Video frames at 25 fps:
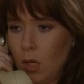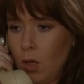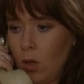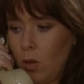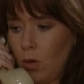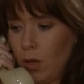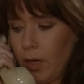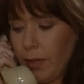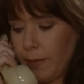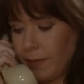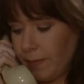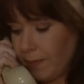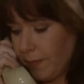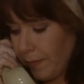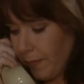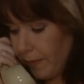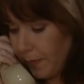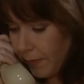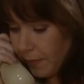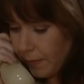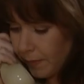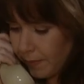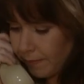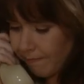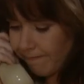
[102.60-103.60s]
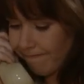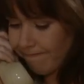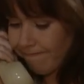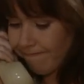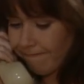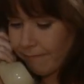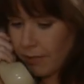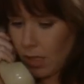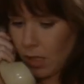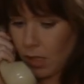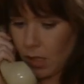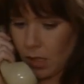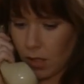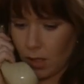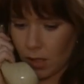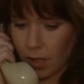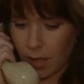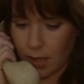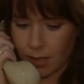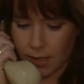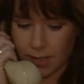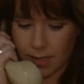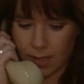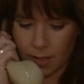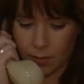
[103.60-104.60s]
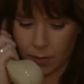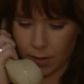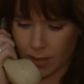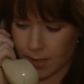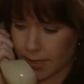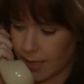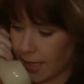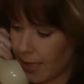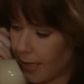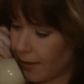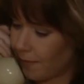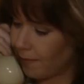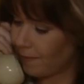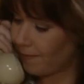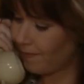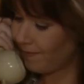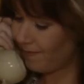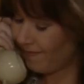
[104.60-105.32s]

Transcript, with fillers: All right. OK, I'll see you when I see you.